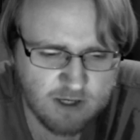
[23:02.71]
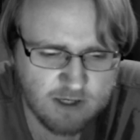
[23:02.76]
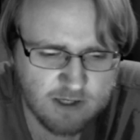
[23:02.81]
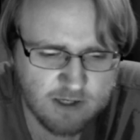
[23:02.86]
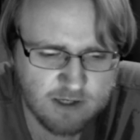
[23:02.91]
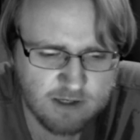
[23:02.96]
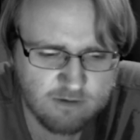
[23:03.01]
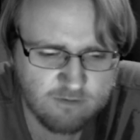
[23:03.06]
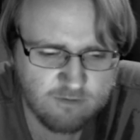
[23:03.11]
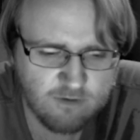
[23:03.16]

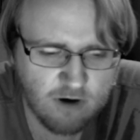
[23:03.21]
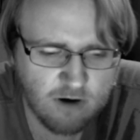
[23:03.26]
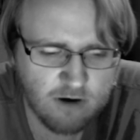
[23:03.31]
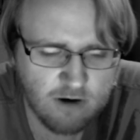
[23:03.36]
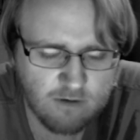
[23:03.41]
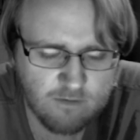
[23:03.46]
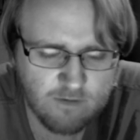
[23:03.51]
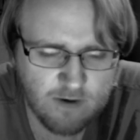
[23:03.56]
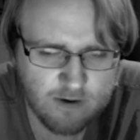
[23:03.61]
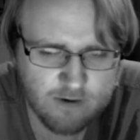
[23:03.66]
pieces of
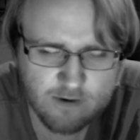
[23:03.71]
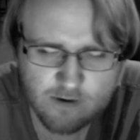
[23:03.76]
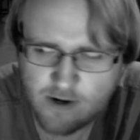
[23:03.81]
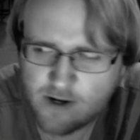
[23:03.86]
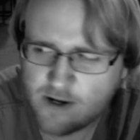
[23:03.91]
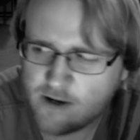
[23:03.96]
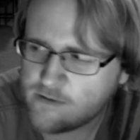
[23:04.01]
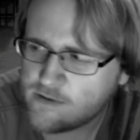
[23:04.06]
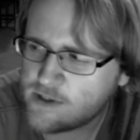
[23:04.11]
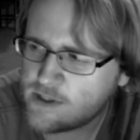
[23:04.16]
art around your
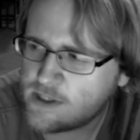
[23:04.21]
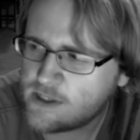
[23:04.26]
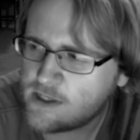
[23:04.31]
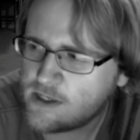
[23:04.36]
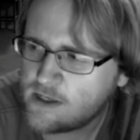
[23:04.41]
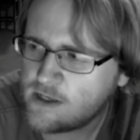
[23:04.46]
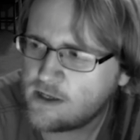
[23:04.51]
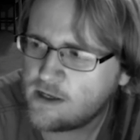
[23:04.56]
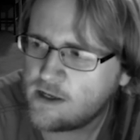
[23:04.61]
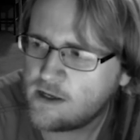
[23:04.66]
house?
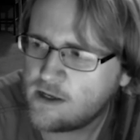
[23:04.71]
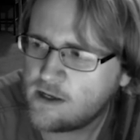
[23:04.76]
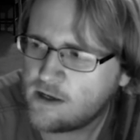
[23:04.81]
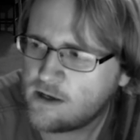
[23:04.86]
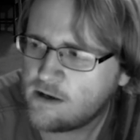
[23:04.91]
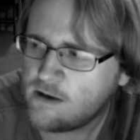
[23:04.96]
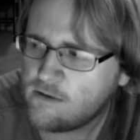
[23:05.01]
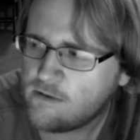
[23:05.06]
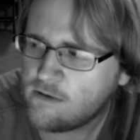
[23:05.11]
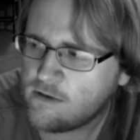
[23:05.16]

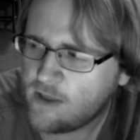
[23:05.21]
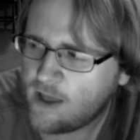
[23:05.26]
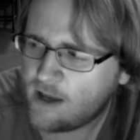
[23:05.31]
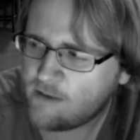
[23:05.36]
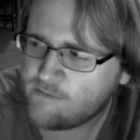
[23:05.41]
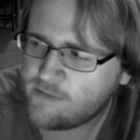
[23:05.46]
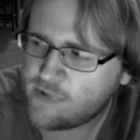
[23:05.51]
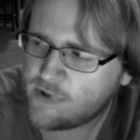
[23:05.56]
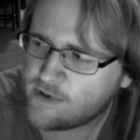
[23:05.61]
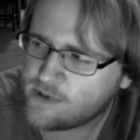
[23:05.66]
Well,
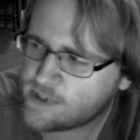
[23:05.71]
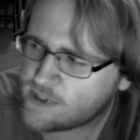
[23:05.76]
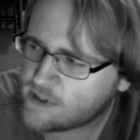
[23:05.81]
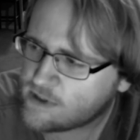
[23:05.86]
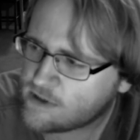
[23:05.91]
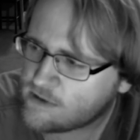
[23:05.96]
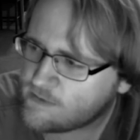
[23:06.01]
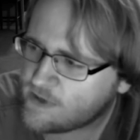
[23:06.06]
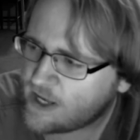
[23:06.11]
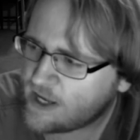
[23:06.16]
that
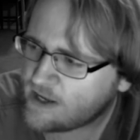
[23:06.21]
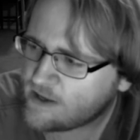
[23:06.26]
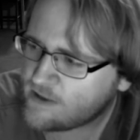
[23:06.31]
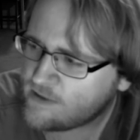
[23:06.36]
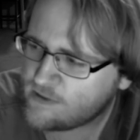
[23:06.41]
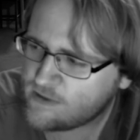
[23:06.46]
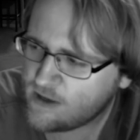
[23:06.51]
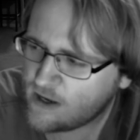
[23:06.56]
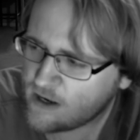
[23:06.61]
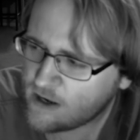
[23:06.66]
poster back
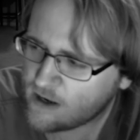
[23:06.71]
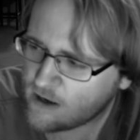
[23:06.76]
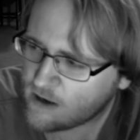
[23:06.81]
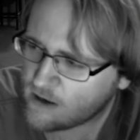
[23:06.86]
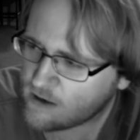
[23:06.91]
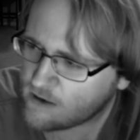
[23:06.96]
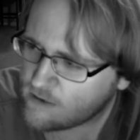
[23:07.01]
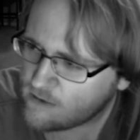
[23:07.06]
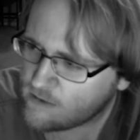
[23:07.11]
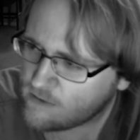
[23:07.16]

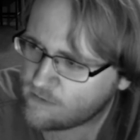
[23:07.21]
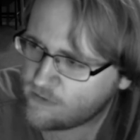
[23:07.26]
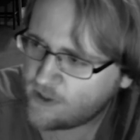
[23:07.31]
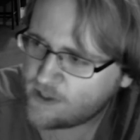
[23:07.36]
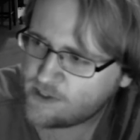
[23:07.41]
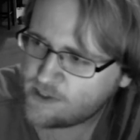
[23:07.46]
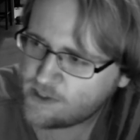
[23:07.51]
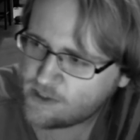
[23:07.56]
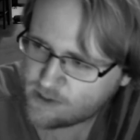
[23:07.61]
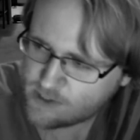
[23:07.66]
there,
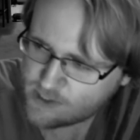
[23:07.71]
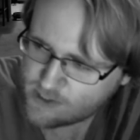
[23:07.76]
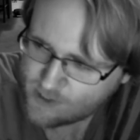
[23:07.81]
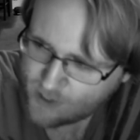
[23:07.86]
that's in